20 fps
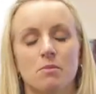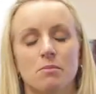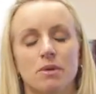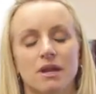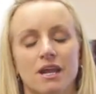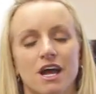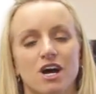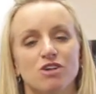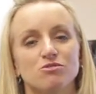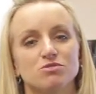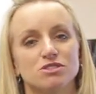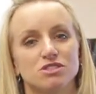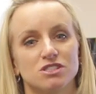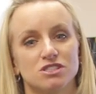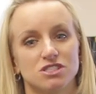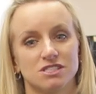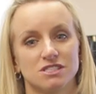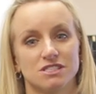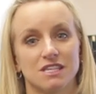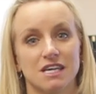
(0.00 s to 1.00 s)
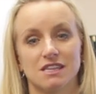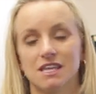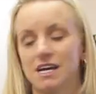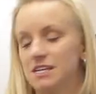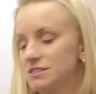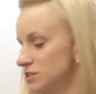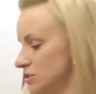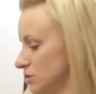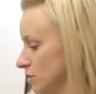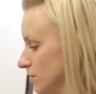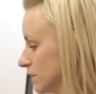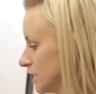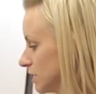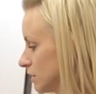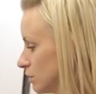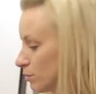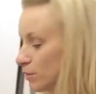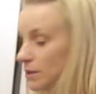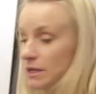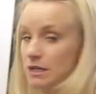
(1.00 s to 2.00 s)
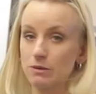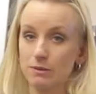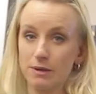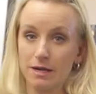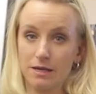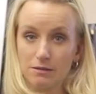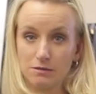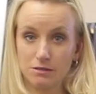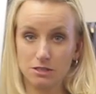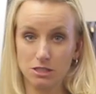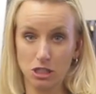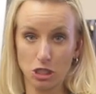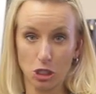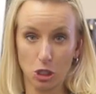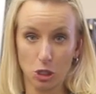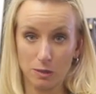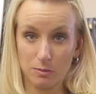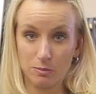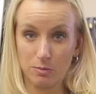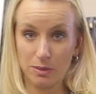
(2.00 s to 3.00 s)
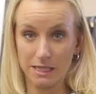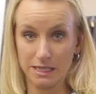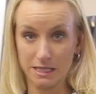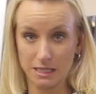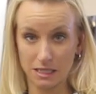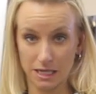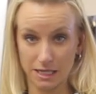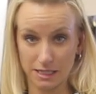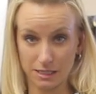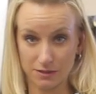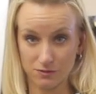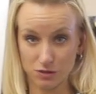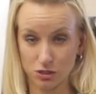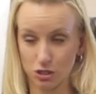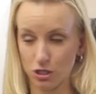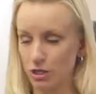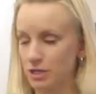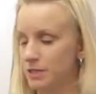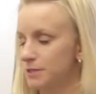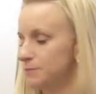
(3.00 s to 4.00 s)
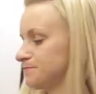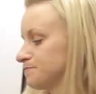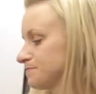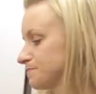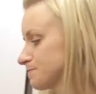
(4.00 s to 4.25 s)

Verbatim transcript: but it helps to just get that so you don't get the ring around the armpit kind of look.